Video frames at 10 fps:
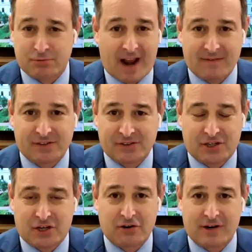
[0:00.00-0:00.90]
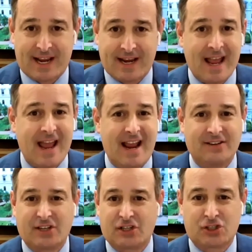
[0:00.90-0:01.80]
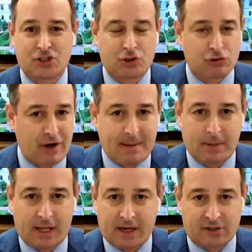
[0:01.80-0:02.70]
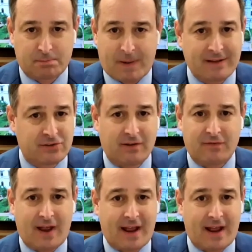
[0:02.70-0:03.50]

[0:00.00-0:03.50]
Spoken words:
Private security is extremely expensive